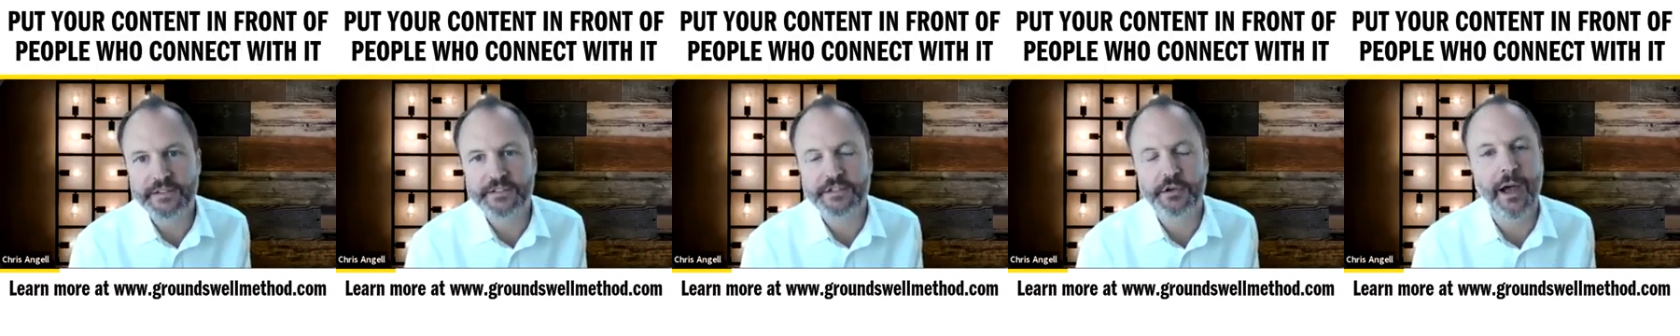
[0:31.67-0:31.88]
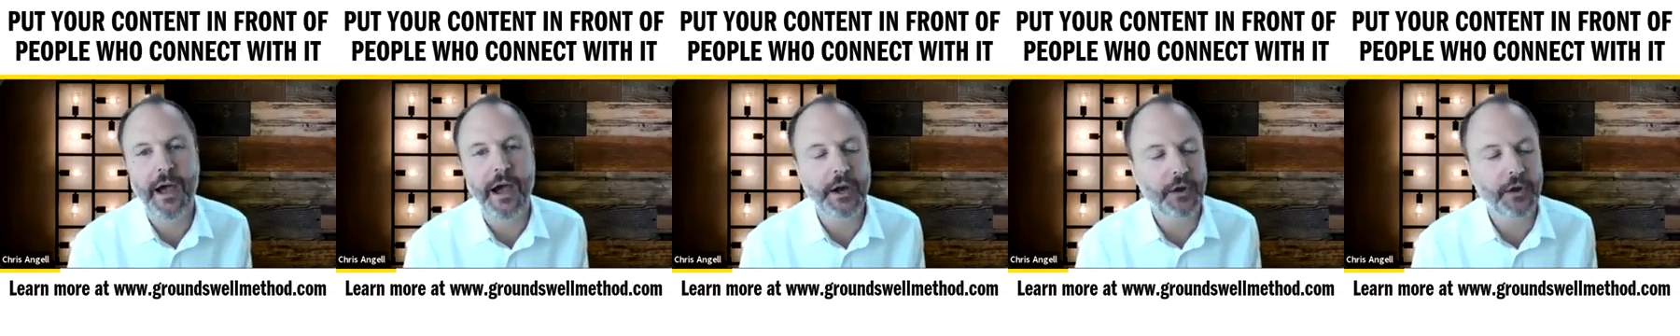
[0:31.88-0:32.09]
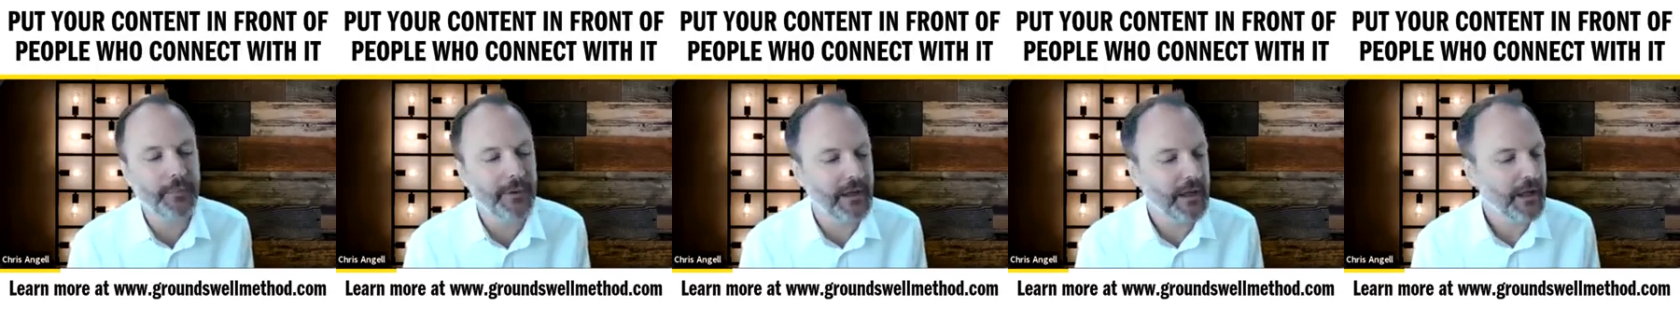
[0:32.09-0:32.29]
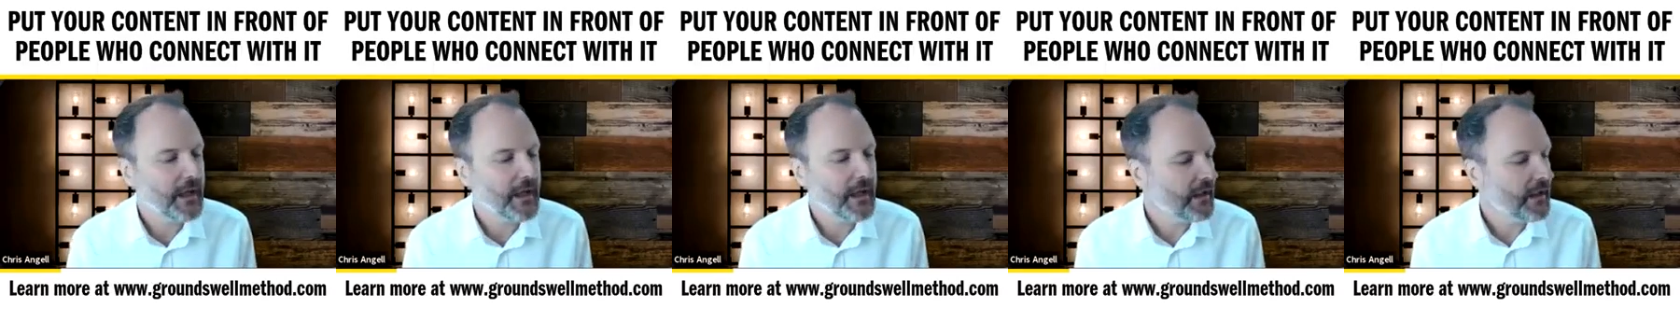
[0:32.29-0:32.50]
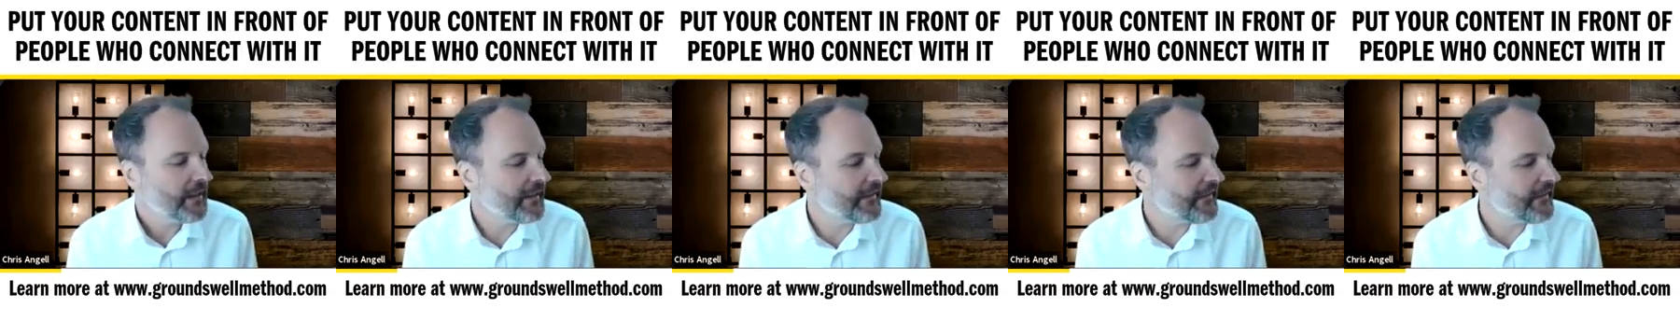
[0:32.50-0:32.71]
So how do we,
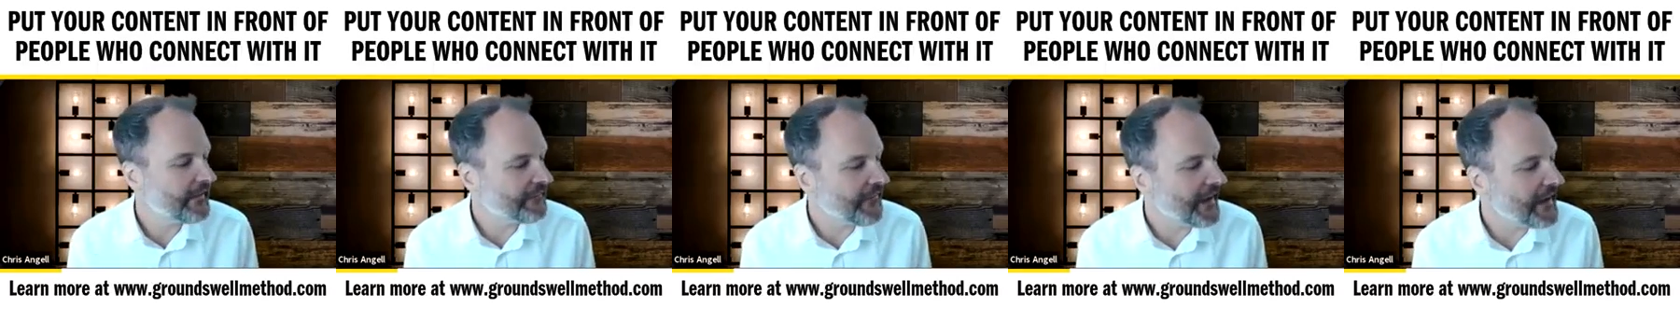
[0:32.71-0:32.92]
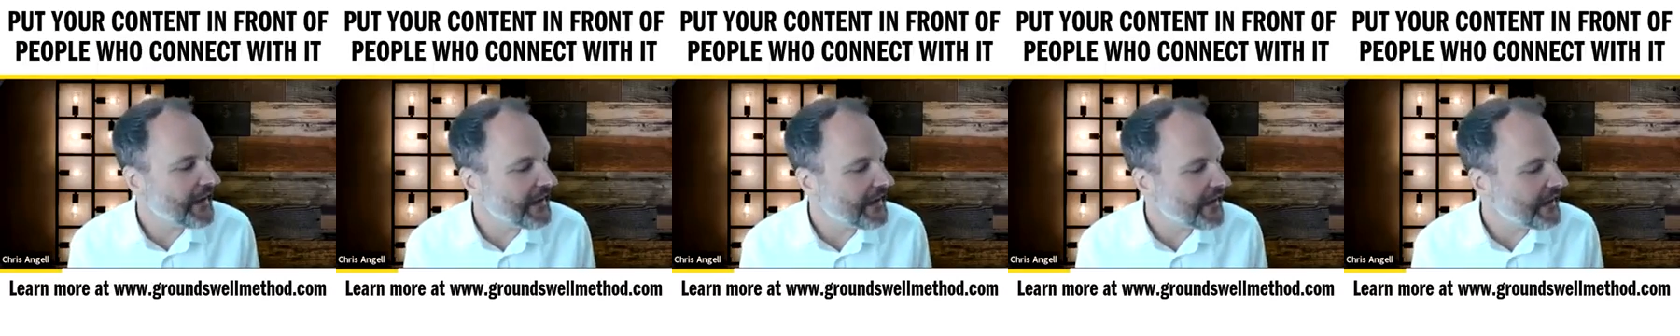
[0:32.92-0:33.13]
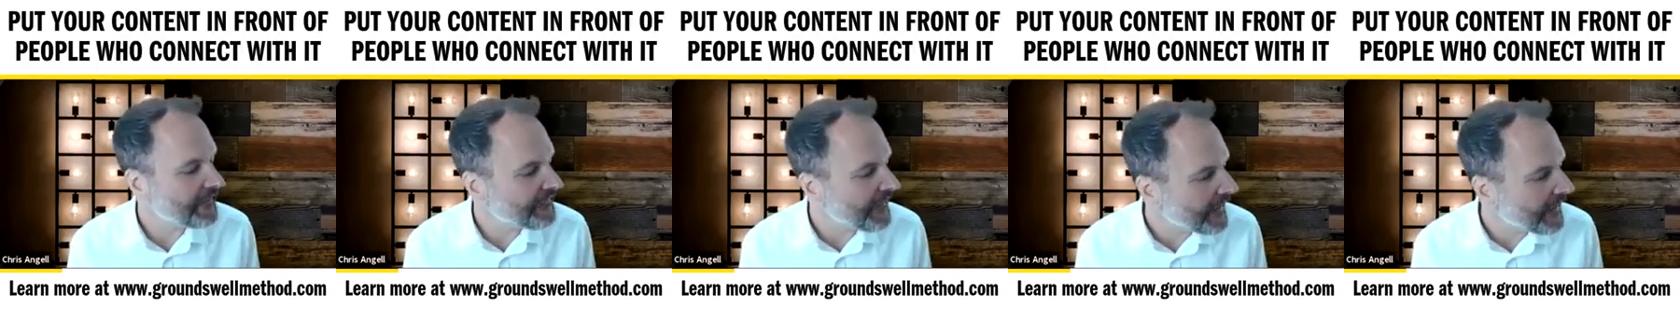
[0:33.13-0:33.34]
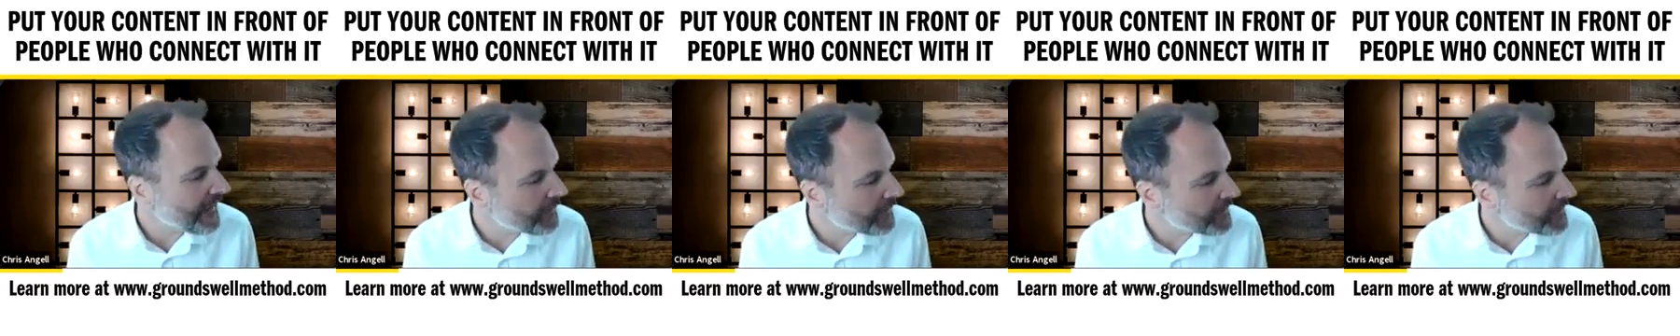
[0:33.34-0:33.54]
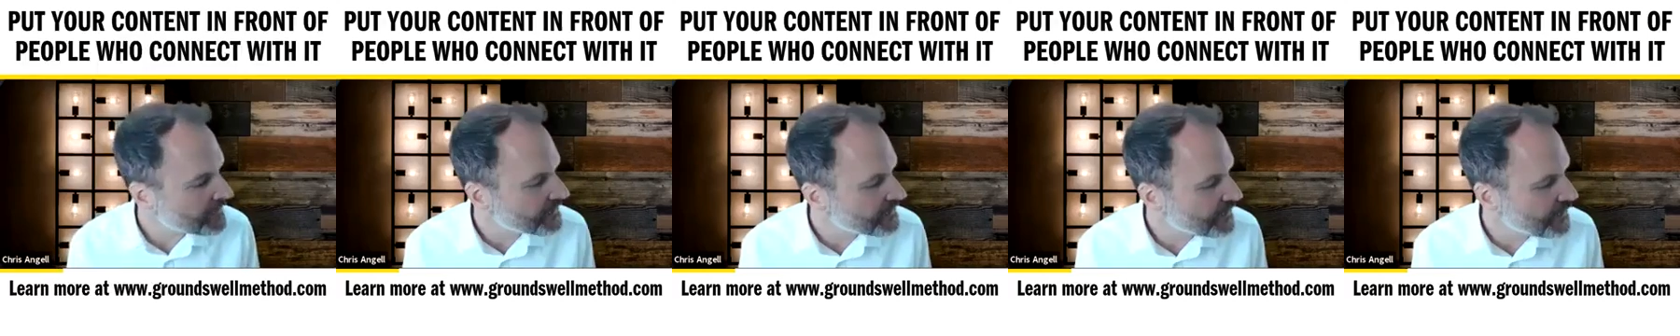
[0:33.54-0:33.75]
if I
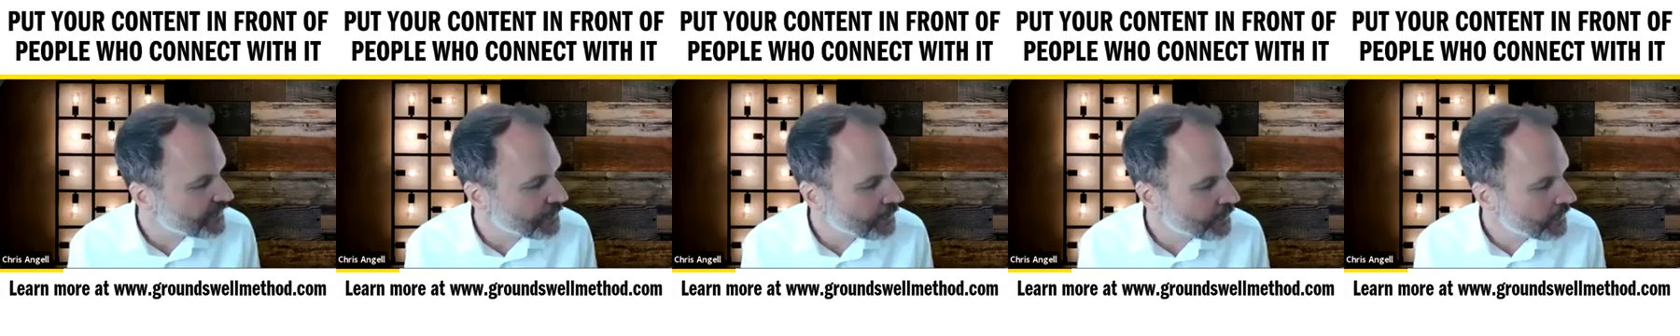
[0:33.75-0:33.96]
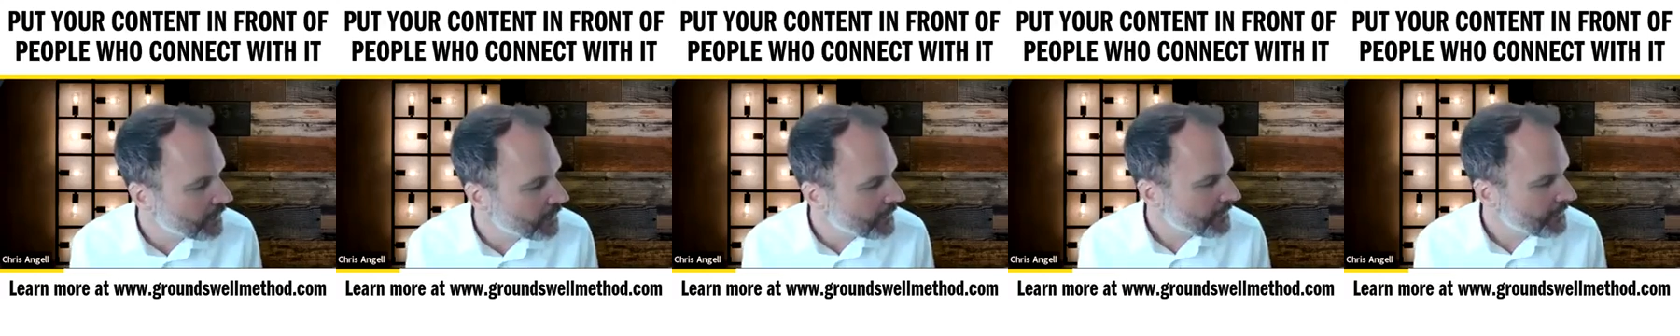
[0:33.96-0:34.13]
were to